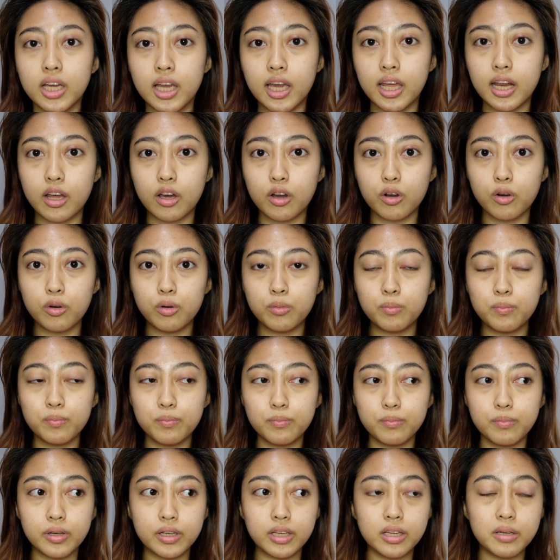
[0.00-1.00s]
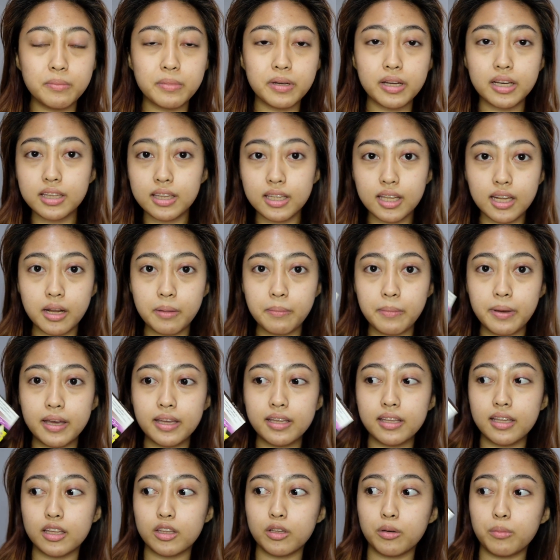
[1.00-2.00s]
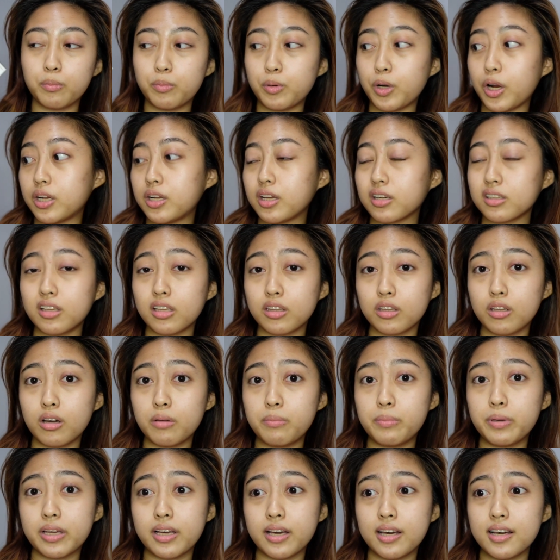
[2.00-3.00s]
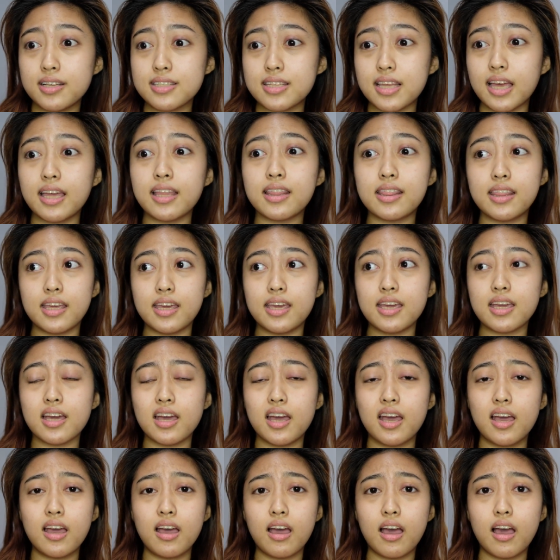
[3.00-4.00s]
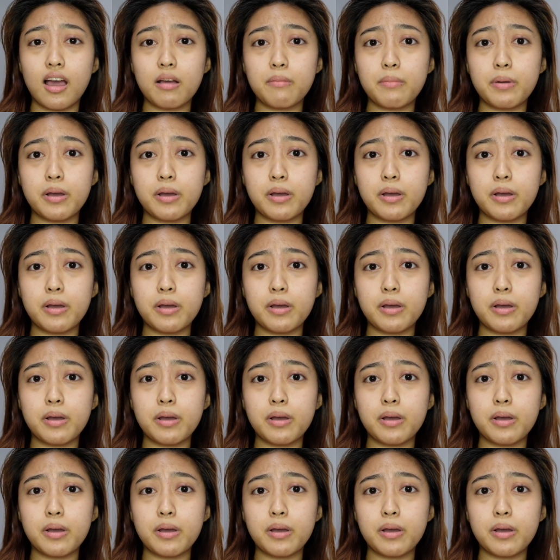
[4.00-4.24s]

I hope maging maganda naman itong product na to because I think ang